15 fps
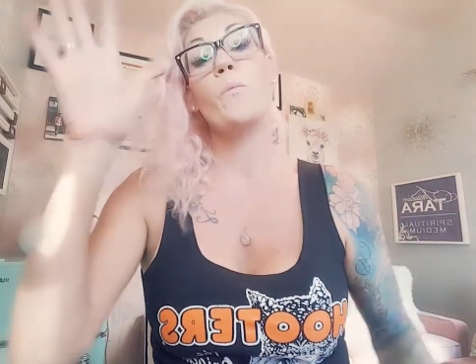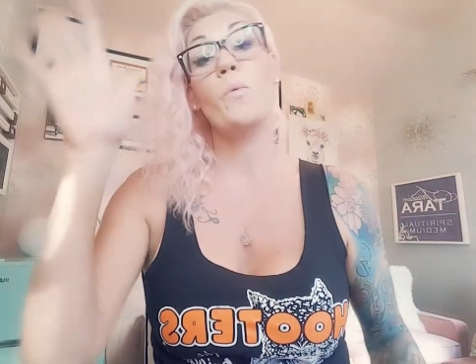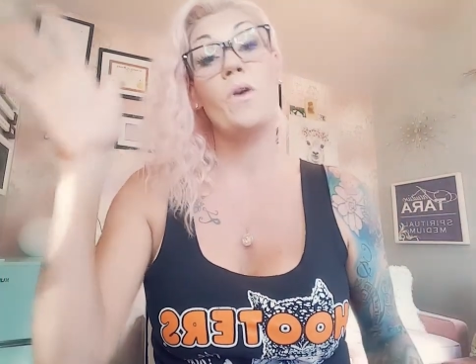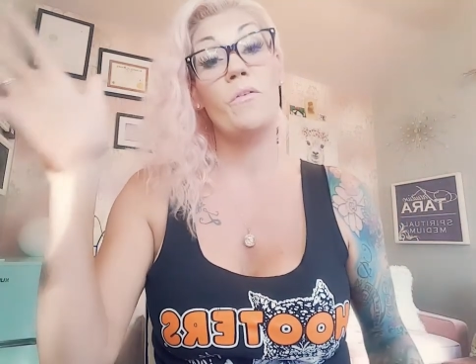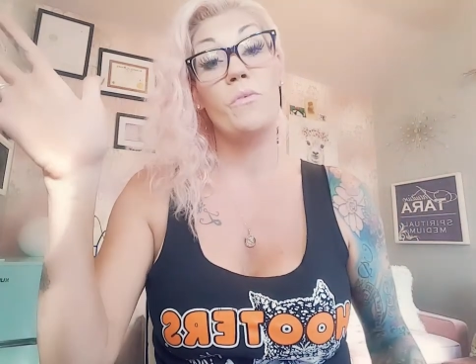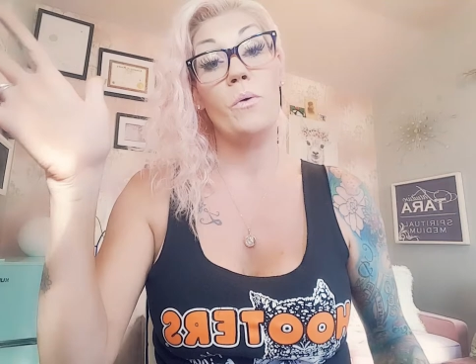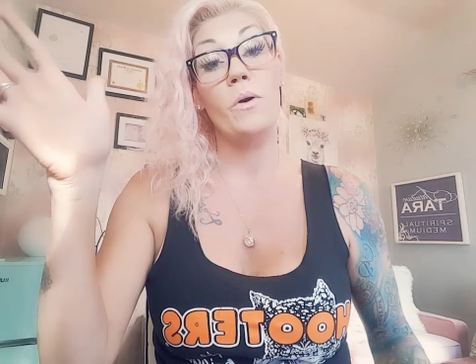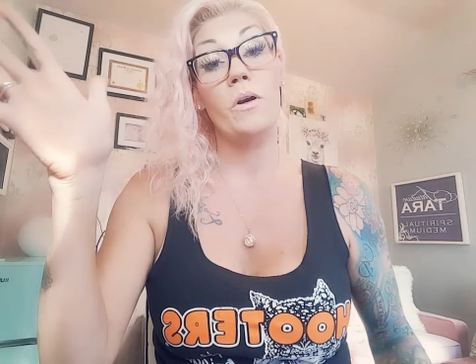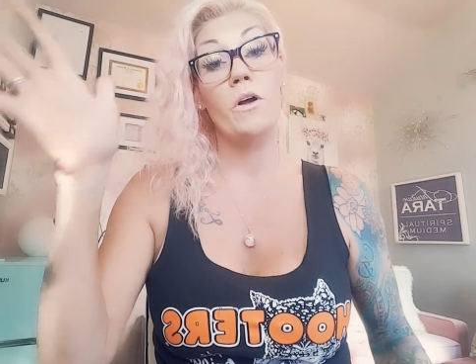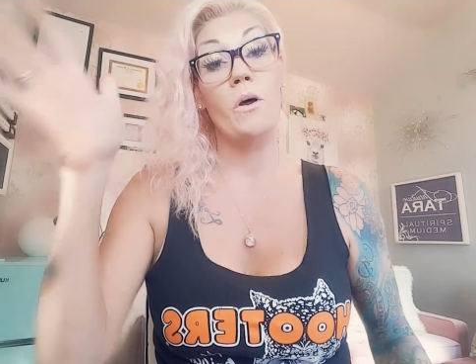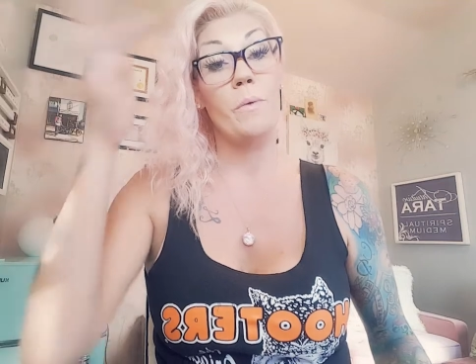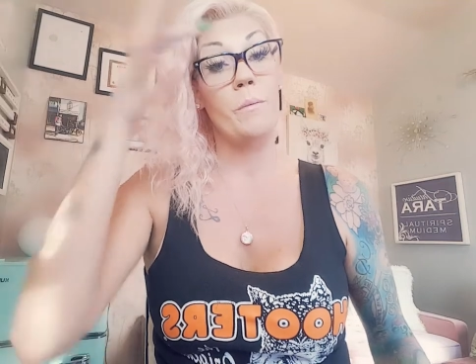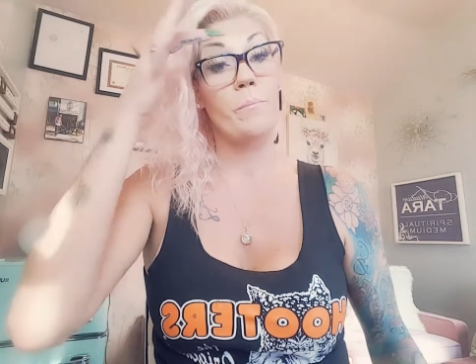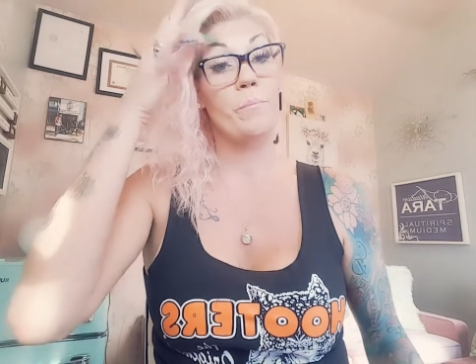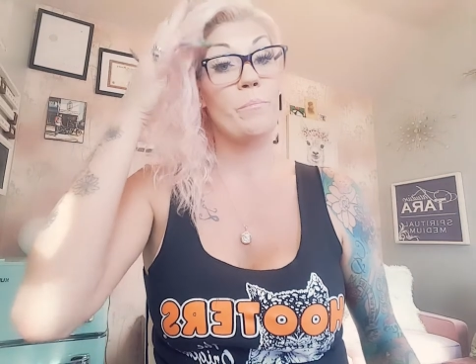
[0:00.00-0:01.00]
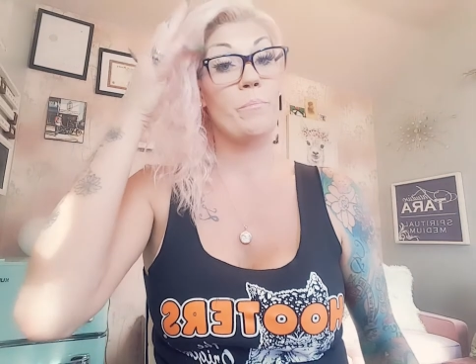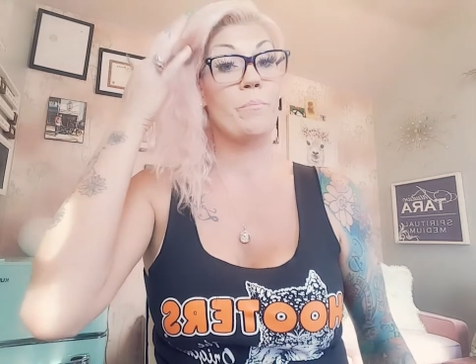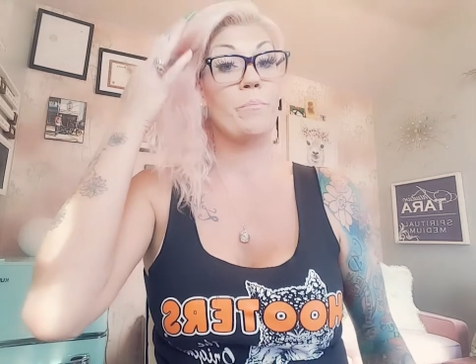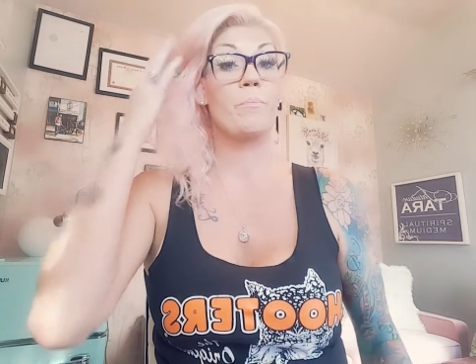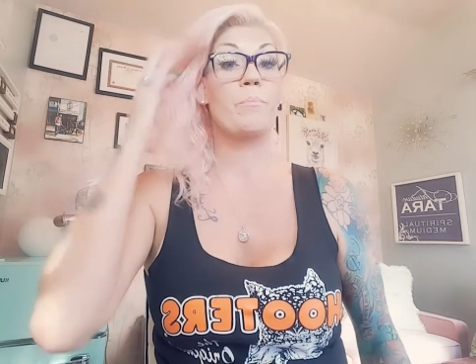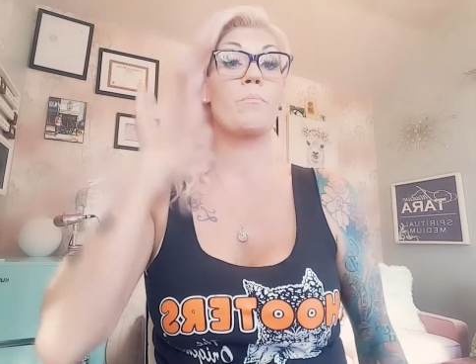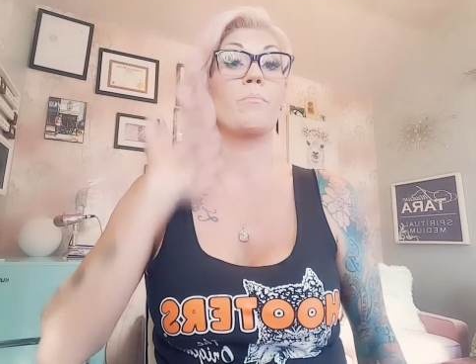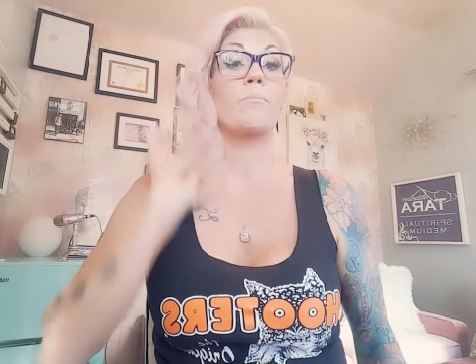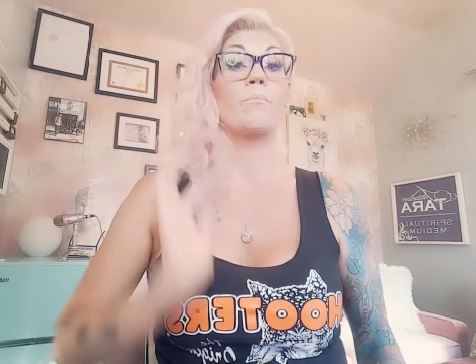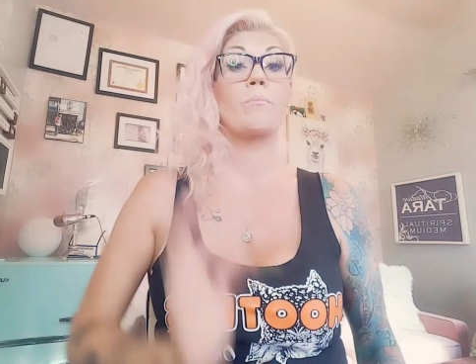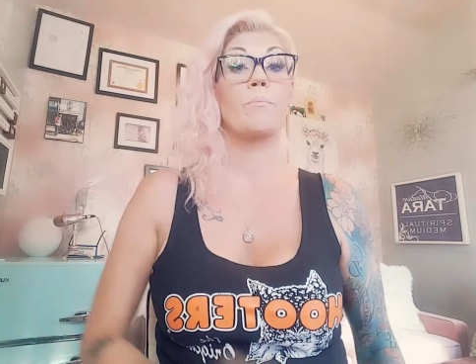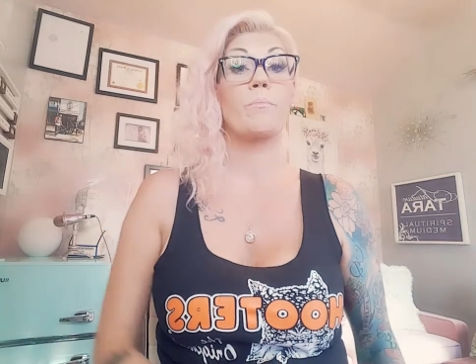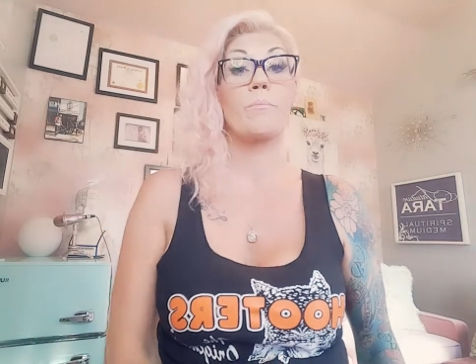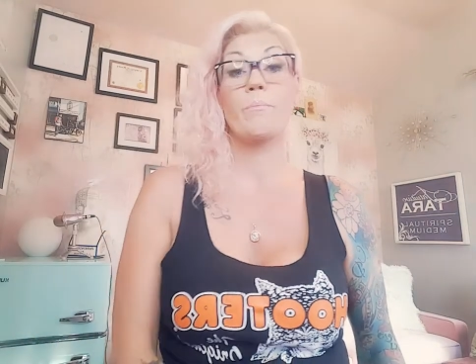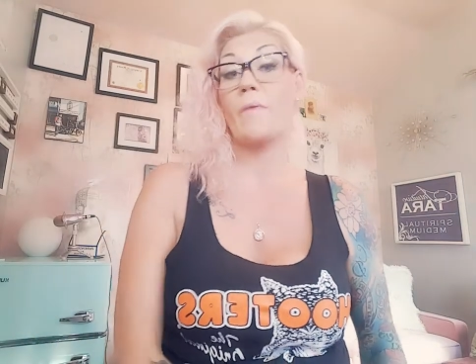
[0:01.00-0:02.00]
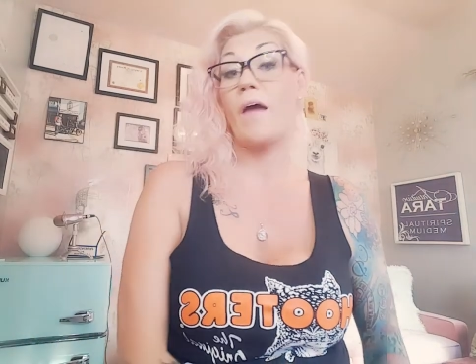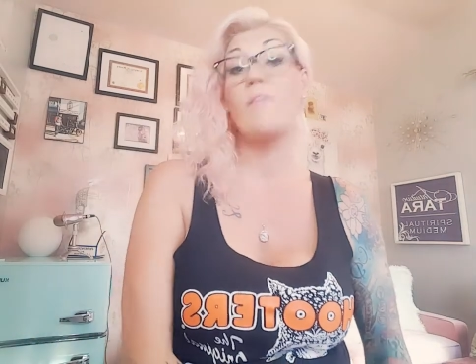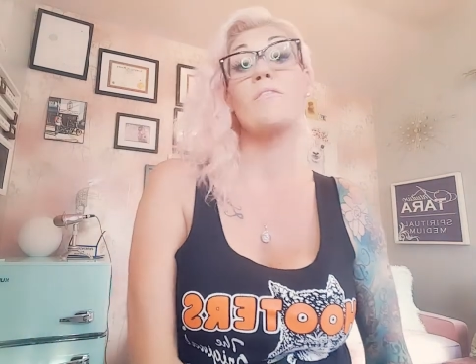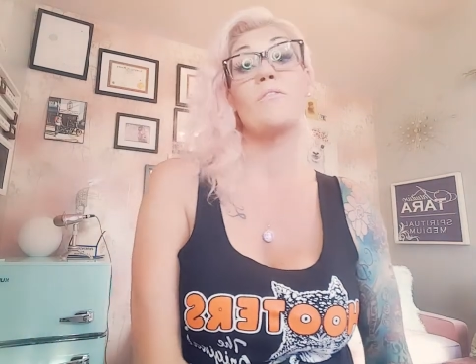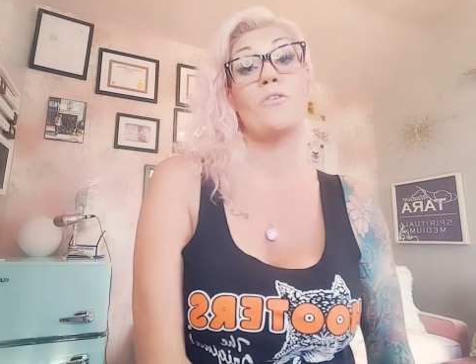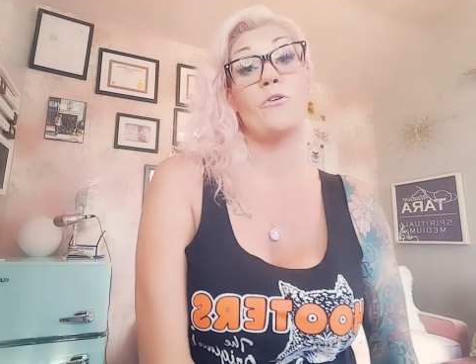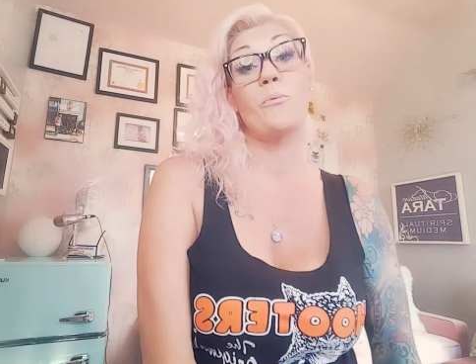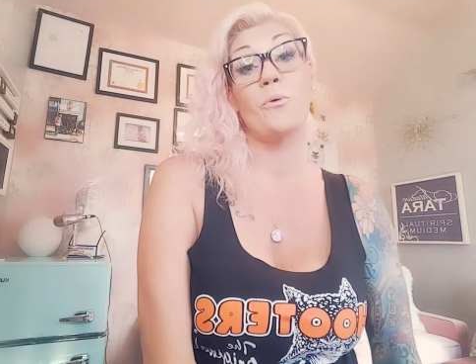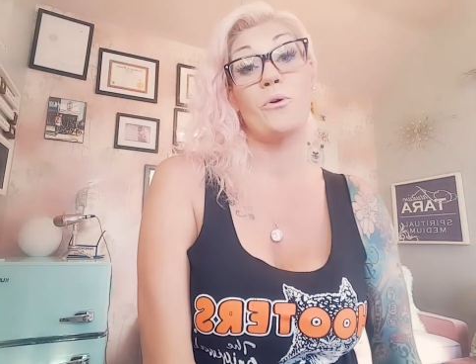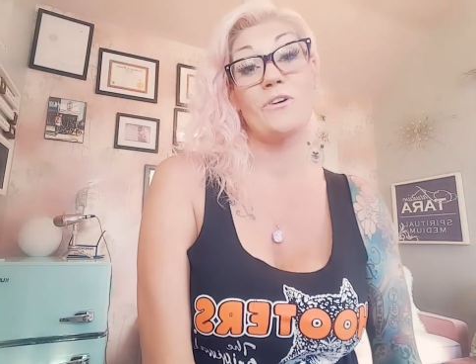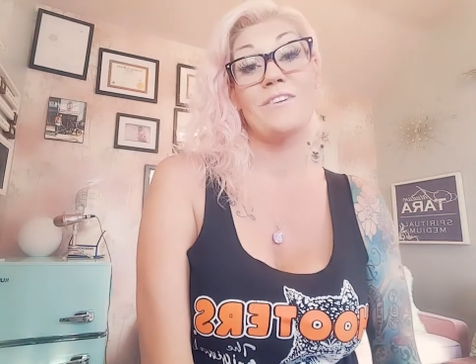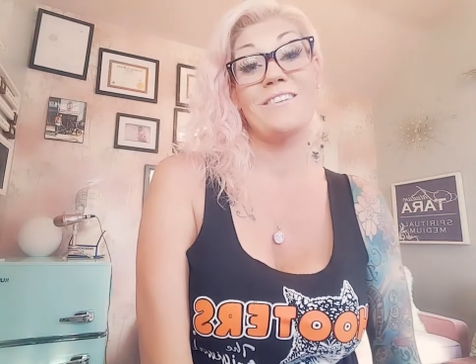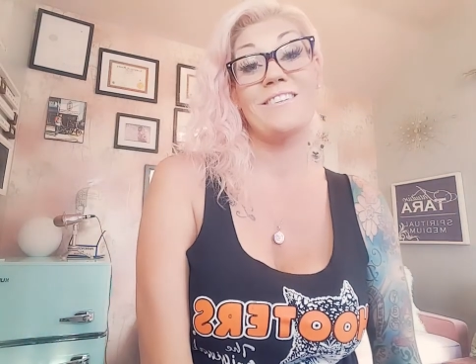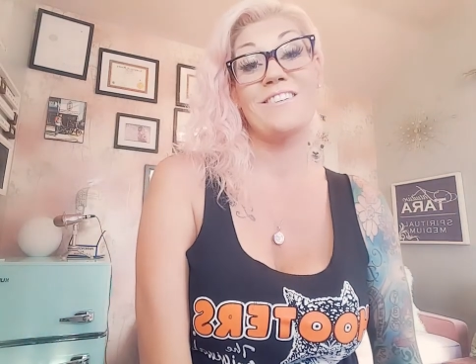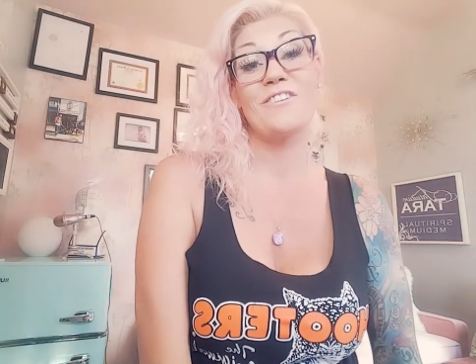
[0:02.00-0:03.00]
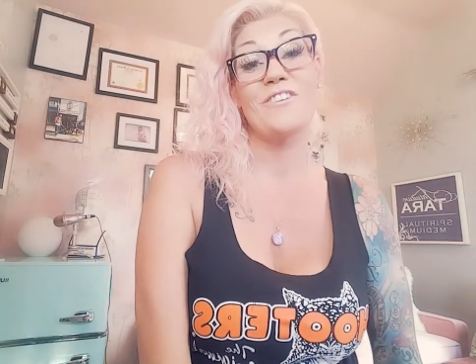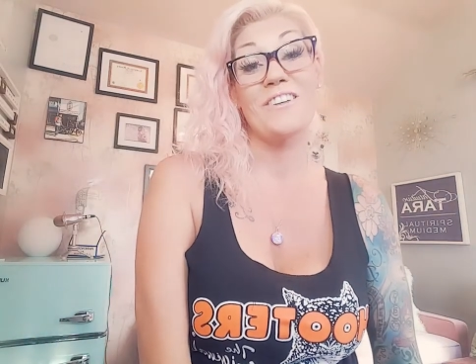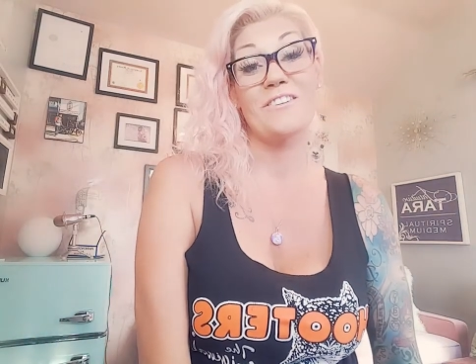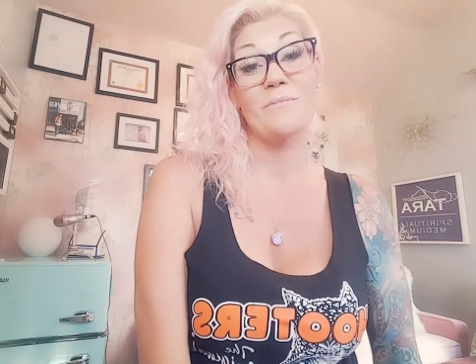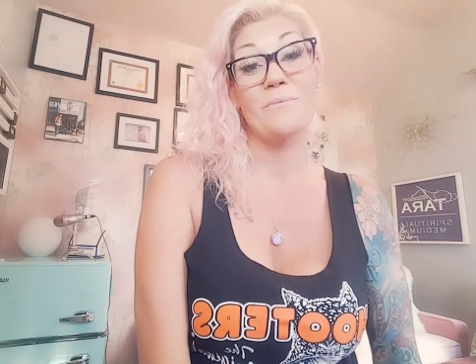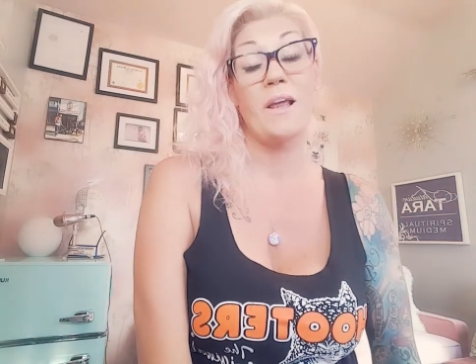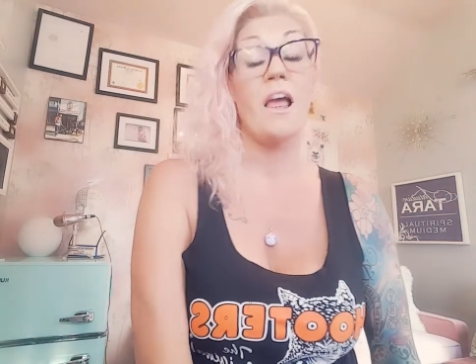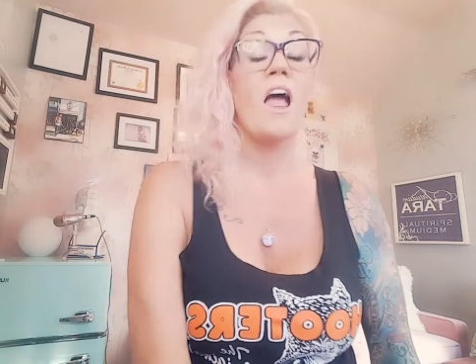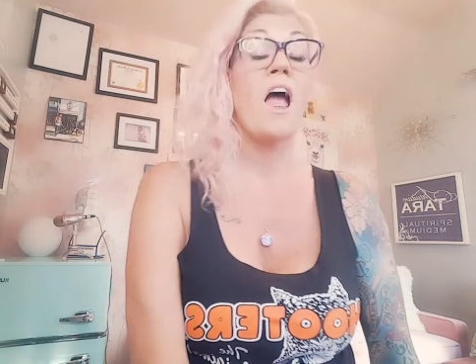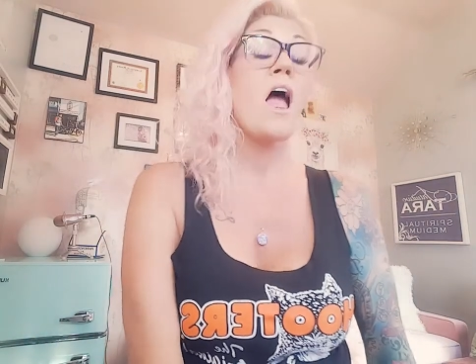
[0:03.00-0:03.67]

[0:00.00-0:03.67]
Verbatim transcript: whatever you want to call me. I even heard worse, trust me.